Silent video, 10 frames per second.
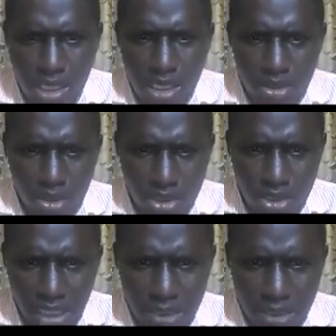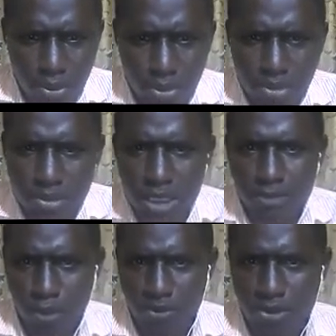Your chargeable
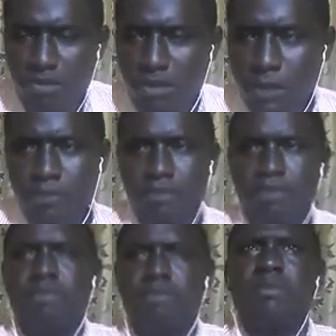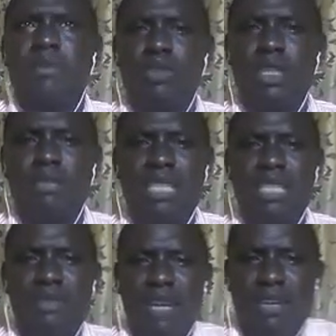profit. So it means that if
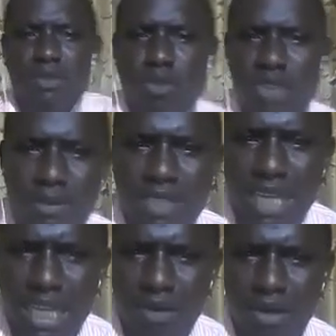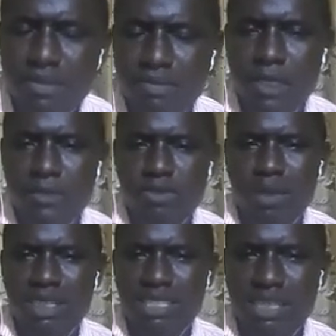I remove capital allowance from
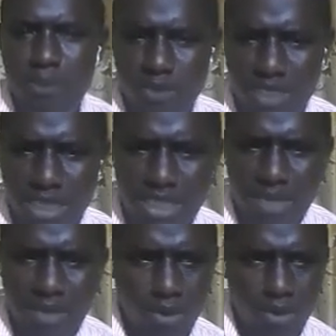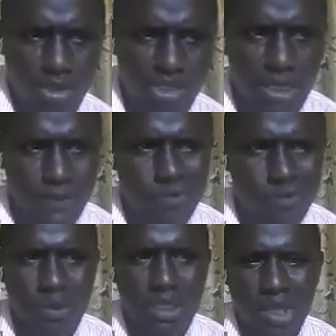accessible profit, I'll get my what?
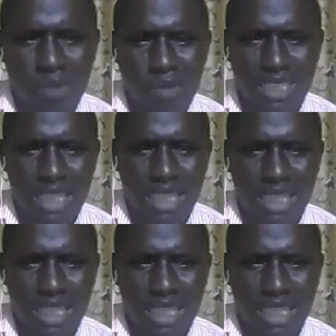My chargeable